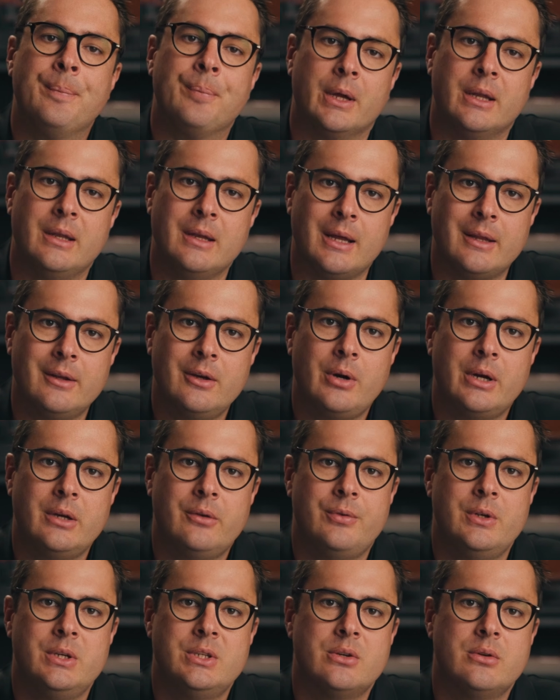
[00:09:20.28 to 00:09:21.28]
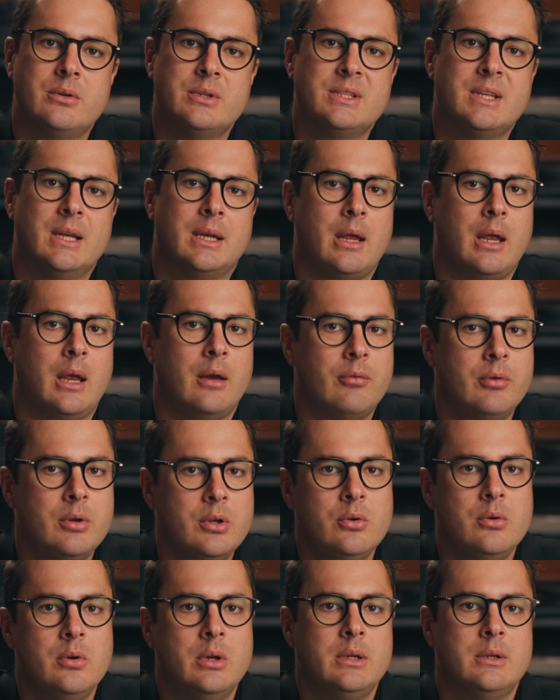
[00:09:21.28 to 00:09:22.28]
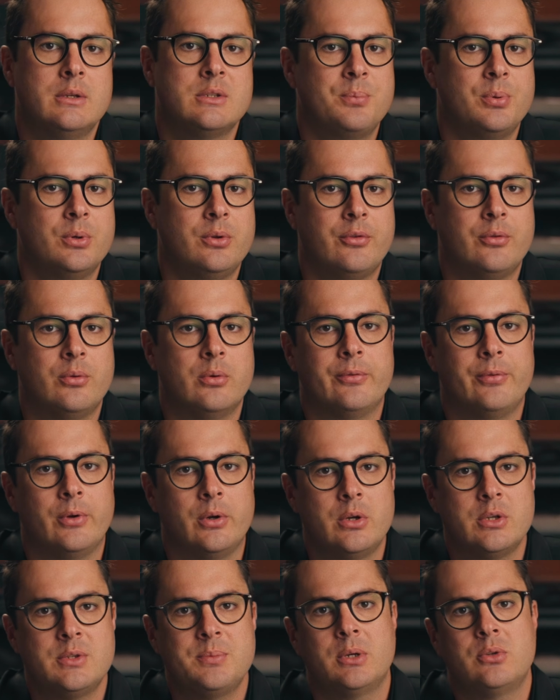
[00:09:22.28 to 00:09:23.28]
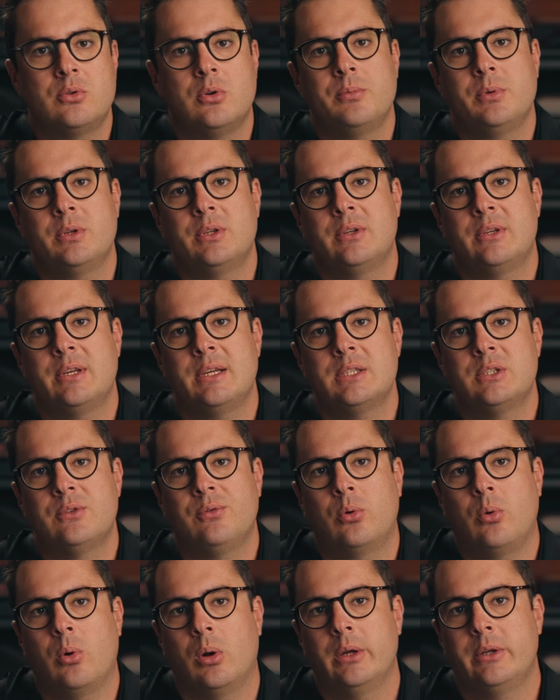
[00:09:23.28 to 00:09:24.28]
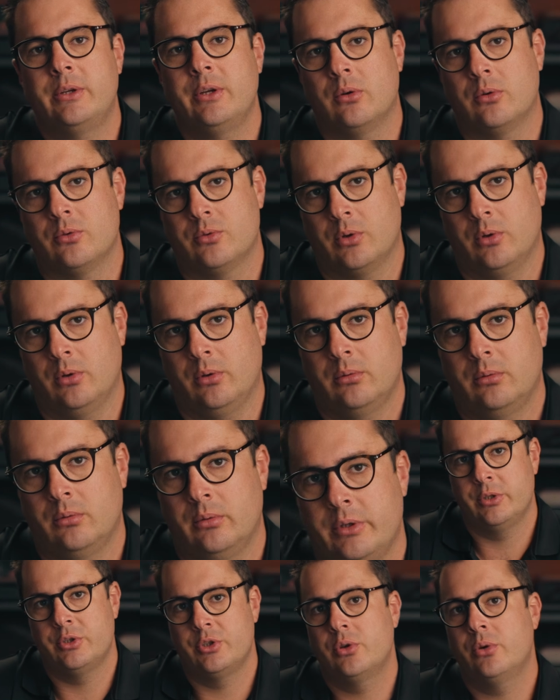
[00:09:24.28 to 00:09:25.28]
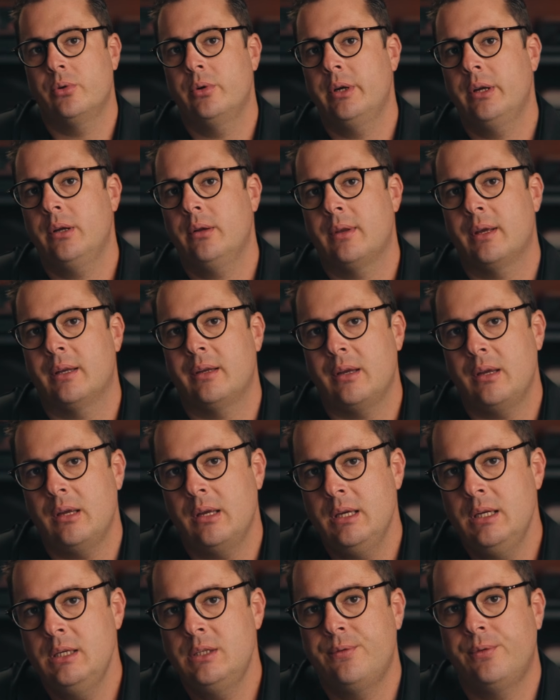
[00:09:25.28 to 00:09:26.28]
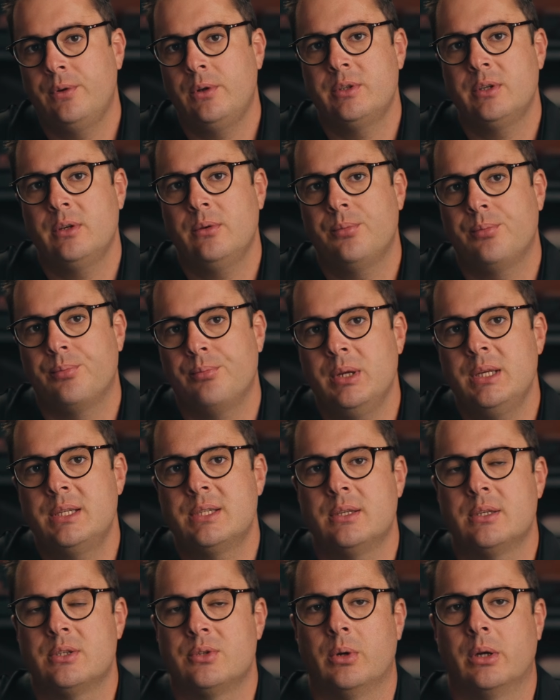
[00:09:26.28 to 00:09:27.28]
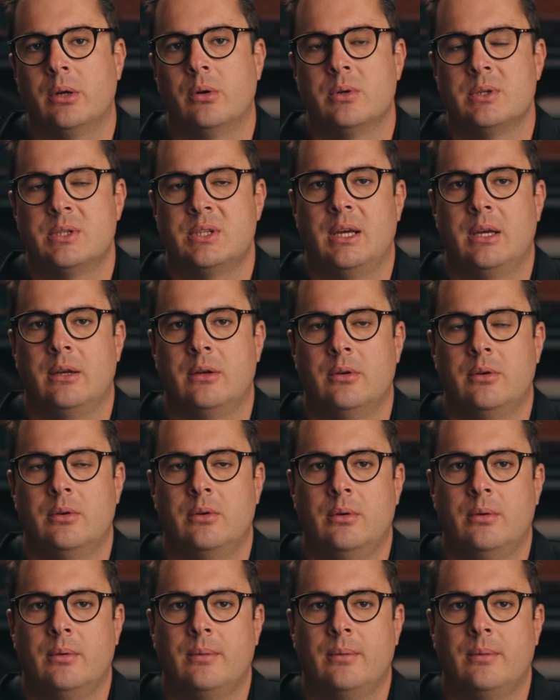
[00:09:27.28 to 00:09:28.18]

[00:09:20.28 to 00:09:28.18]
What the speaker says: Another great feature is that every unit is put through a photospectrometer test for quality control, ensuring that each filter meets this rigorous standard.